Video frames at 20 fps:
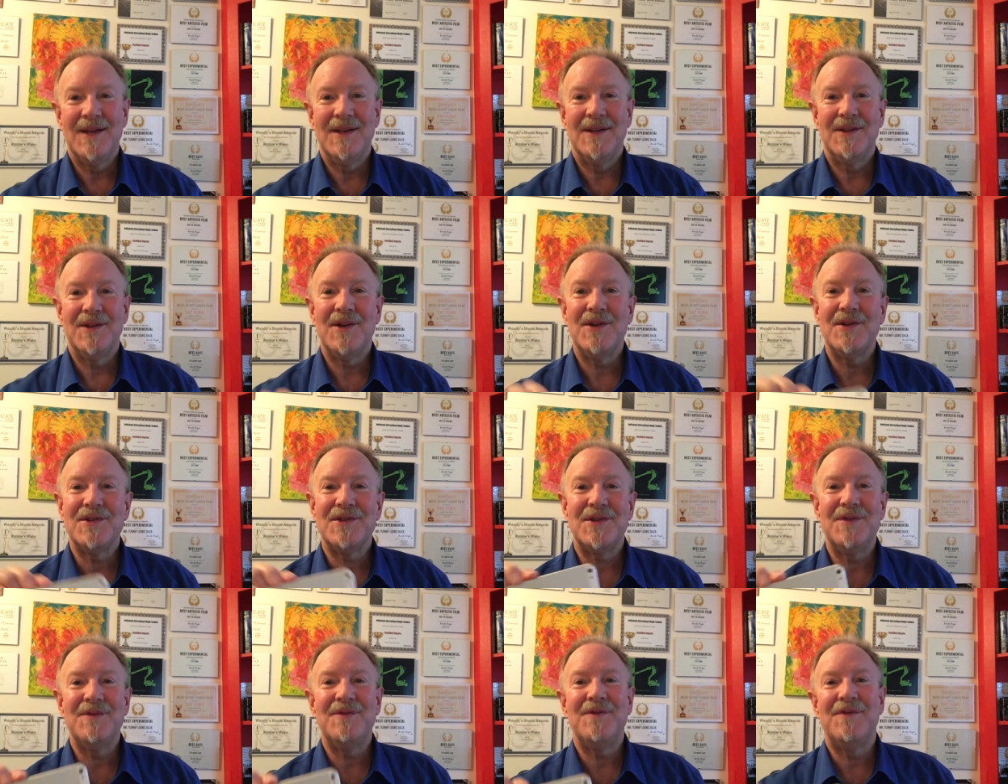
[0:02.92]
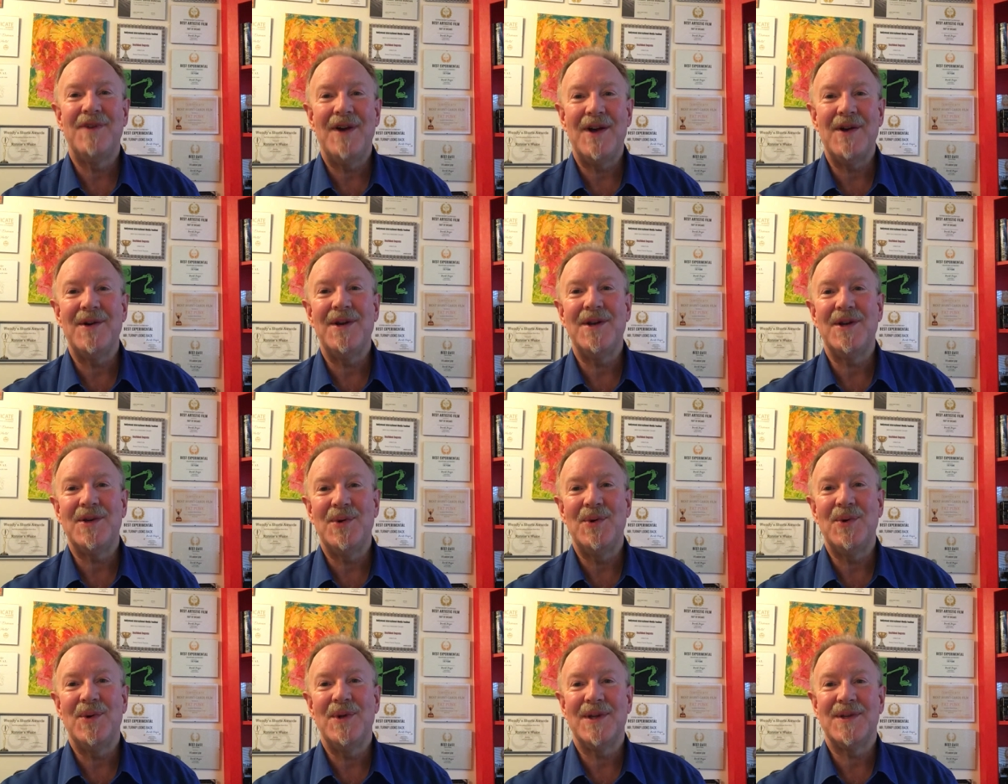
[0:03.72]
There are some very
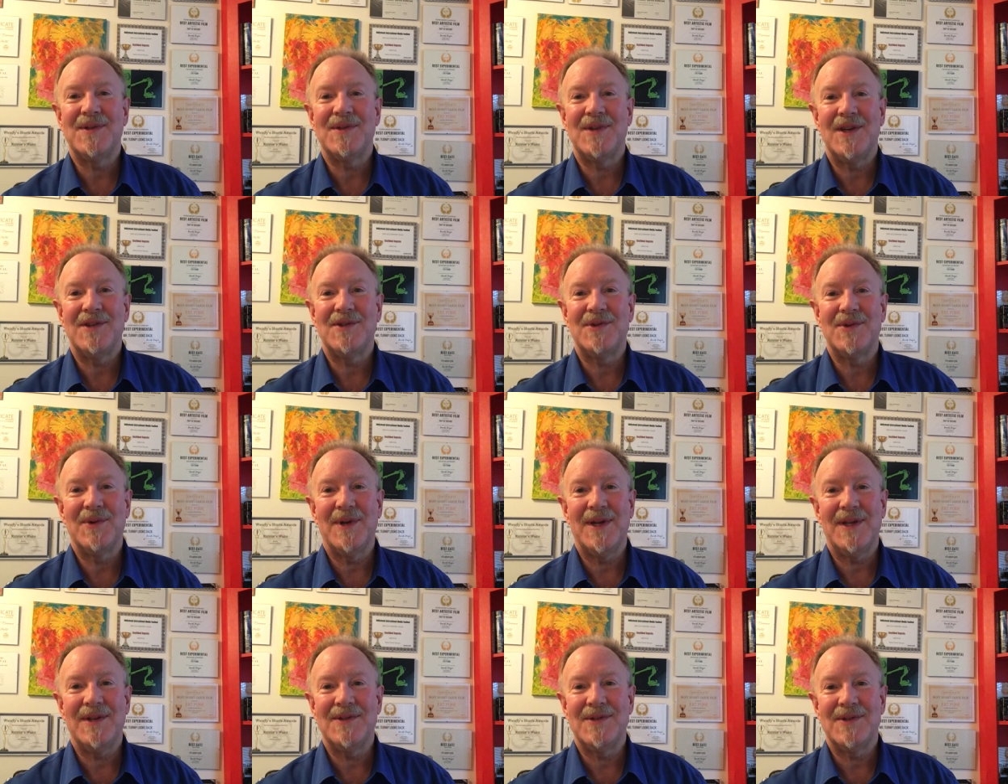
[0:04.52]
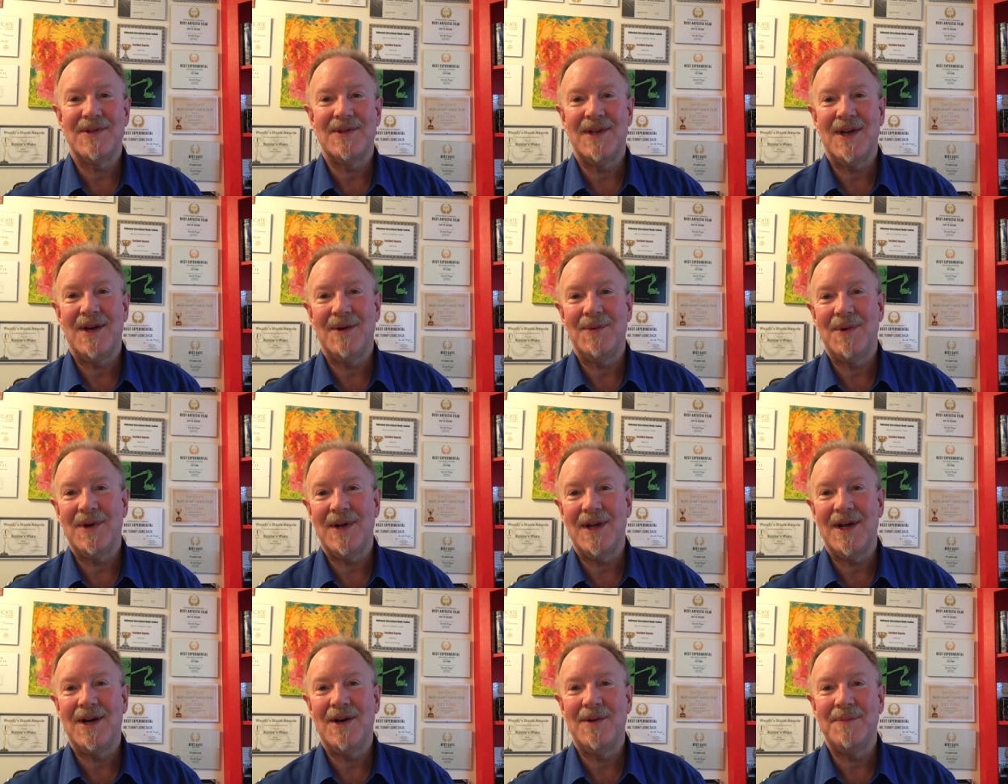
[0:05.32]
cool accessories that will
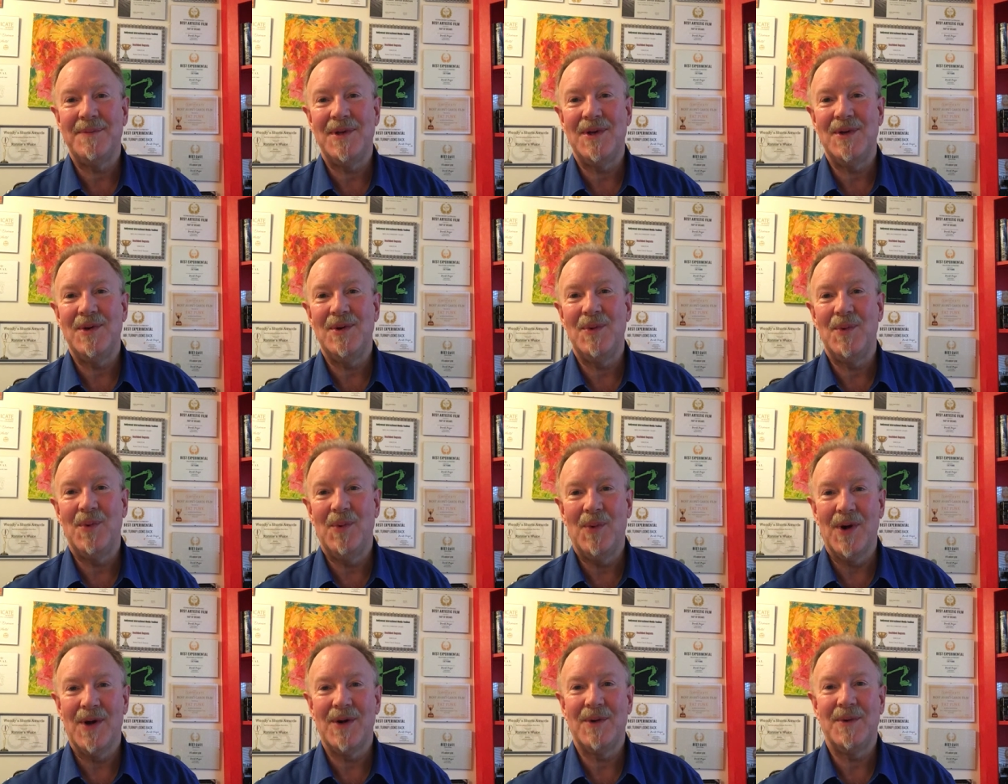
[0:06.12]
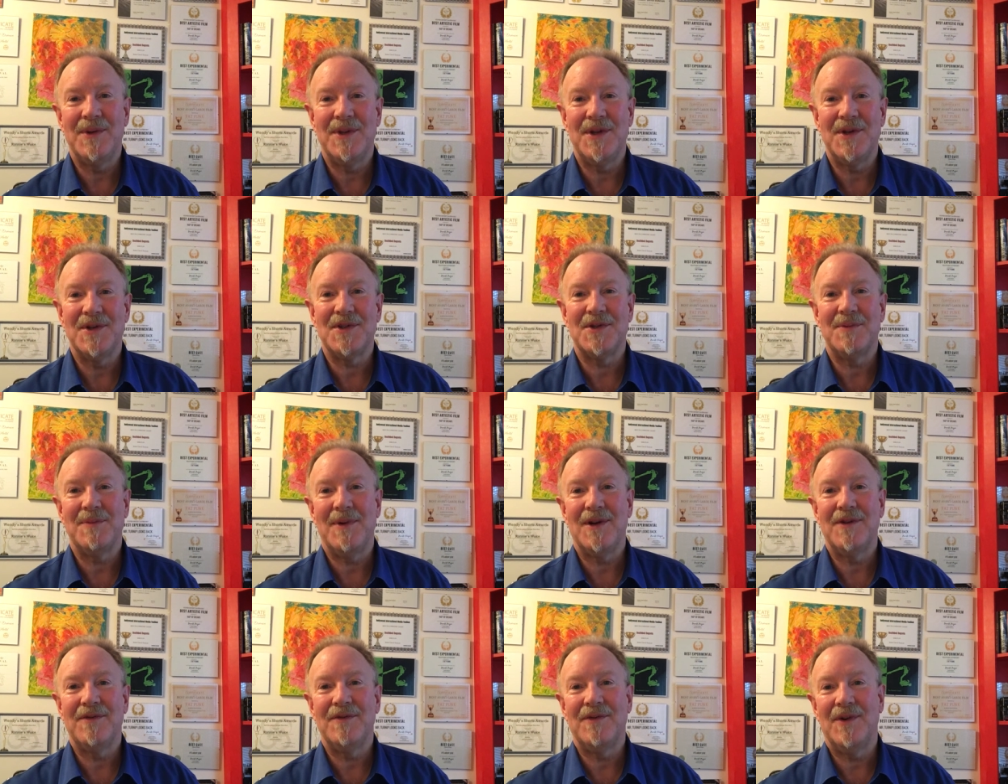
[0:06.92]
help you work with your
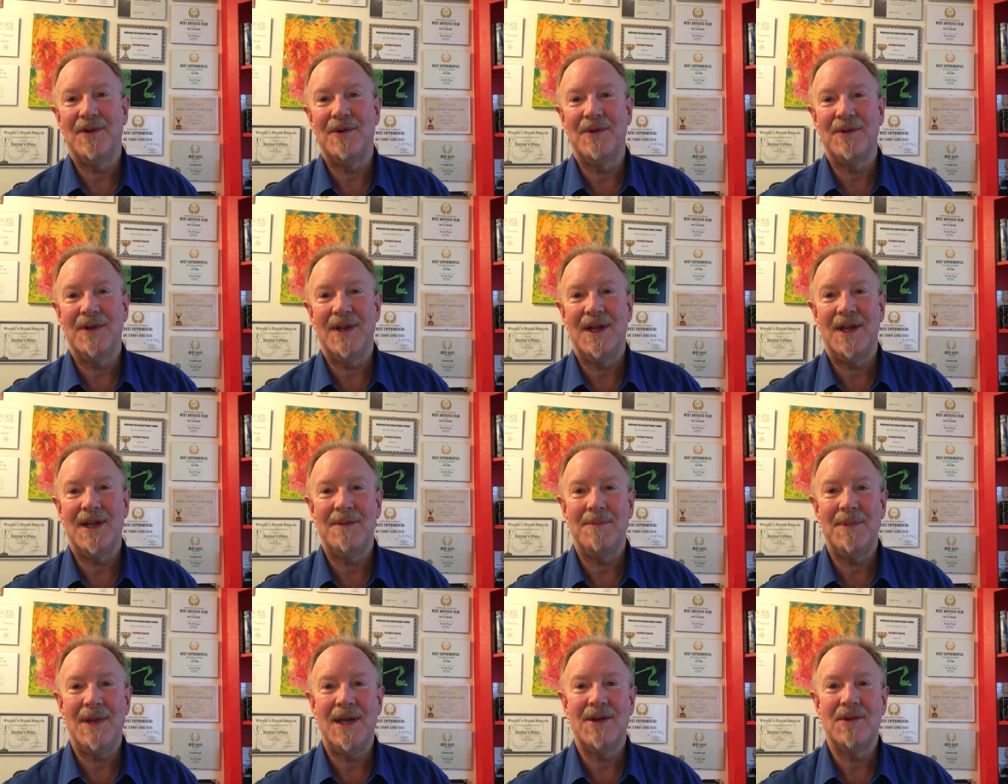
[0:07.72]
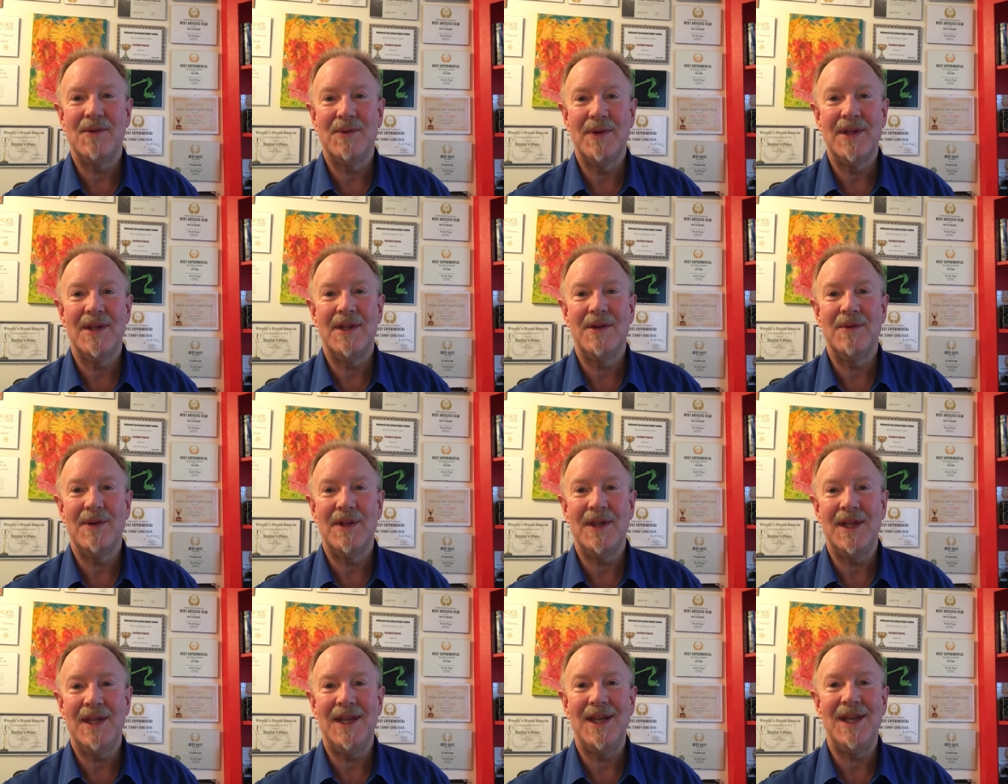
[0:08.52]
smartphone and make really,
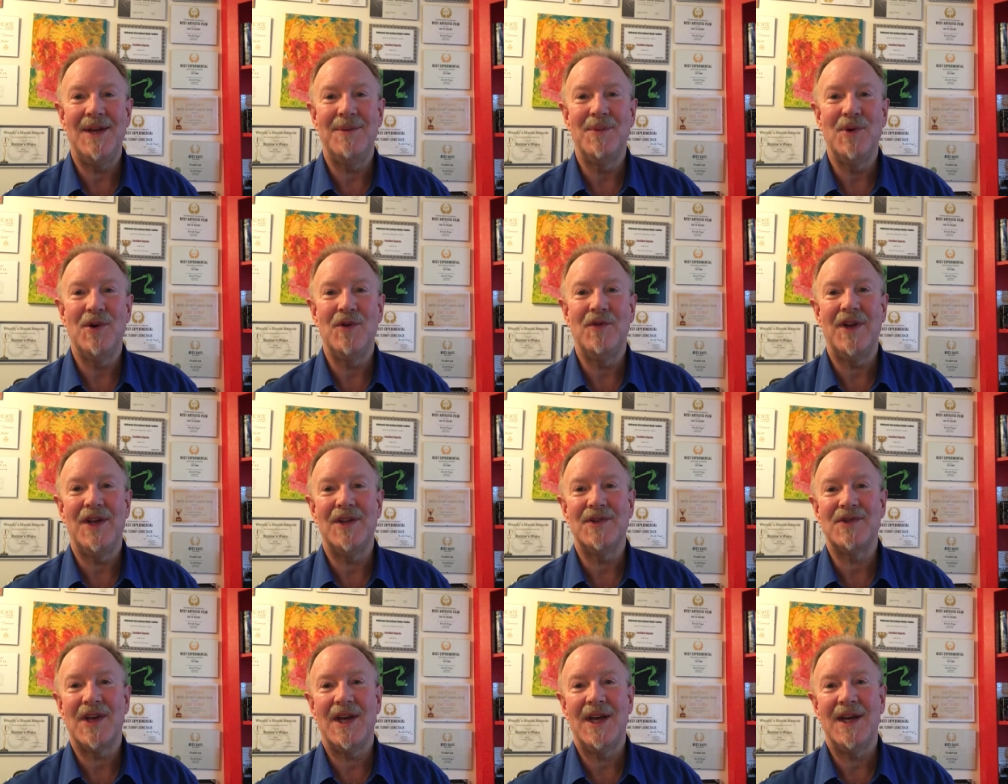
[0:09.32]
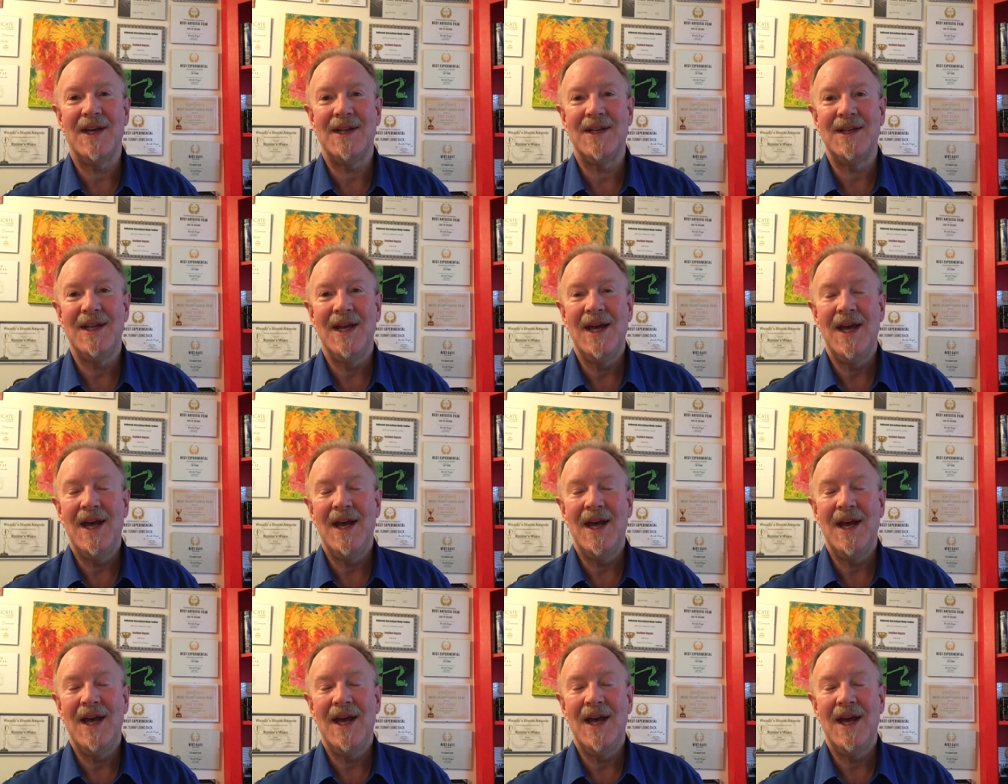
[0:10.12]
really neat movies. And